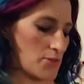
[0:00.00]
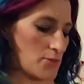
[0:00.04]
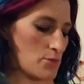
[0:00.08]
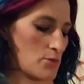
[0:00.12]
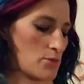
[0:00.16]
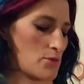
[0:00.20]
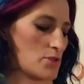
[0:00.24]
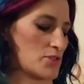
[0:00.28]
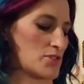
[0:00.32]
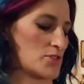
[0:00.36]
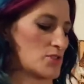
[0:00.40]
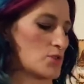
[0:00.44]

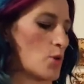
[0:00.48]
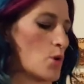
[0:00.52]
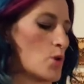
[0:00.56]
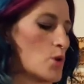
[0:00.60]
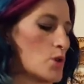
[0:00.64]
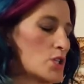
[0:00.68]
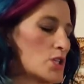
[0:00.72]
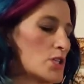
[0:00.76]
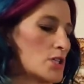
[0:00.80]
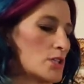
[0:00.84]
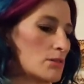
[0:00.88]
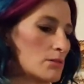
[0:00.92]
through the
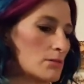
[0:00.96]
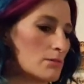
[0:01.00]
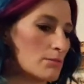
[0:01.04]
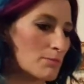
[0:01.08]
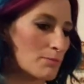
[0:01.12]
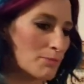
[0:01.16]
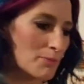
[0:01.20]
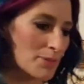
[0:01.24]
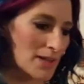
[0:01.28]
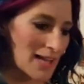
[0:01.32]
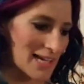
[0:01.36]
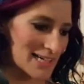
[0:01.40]
solar
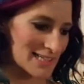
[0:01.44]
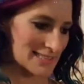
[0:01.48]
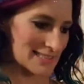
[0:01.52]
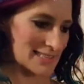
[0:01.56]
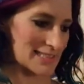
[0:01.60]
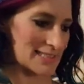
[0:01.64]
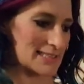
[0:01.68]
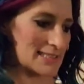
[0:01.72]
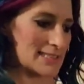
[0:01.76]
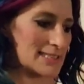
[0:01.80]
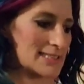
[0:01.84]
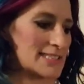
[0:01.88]

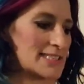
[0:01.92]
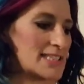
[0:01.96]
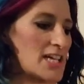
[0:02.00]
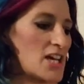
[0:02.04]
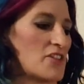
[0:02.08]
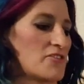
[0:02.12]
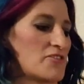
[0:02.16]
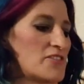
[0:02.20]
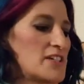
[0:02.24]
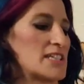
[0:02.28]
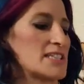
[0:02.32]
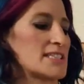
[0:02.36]
plexus and
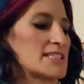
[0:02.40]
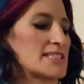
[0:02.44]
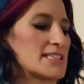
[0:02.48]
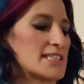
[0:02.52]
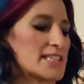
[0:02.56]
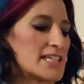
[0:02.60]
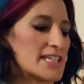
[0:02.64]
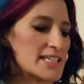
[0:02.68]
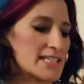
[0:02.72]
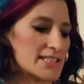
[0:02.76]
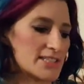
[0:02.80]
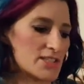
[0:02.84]
stuff
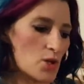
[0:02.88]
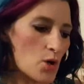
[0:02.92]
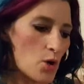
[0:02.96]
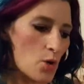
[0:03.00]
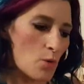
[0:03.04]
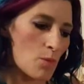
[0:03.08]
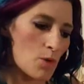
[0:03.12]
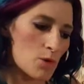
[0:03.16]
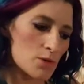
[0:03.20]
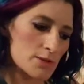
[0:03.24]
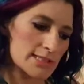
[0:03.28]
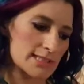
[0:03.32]
is
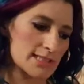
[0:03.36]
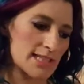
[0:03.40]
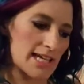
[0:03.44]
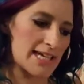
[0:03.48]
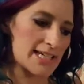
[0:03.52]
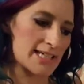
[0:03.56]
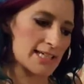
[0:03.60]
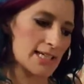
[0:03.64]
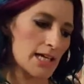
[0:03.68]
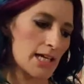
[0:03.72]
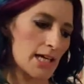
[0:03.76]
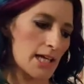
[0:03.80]
almost
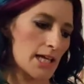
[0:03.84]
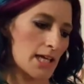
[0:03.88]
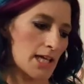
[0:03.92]
like